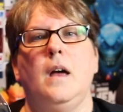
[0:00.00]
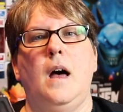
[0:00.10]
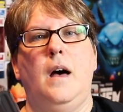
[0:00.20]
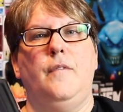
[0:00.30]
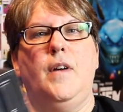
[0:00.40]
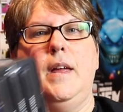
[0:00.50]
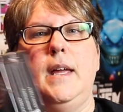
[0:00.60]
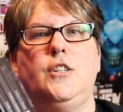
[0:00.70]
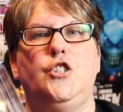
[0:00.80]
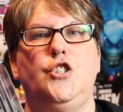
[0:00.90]
of
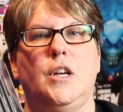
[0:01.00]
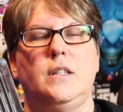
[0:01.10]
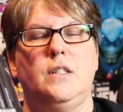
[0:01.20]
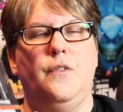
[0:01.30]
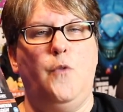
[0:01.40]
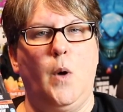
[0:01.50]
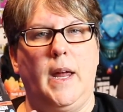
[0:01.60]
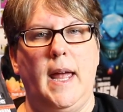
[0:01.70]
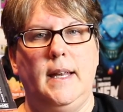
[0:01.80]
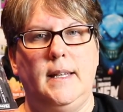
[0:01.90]
it's just the 4K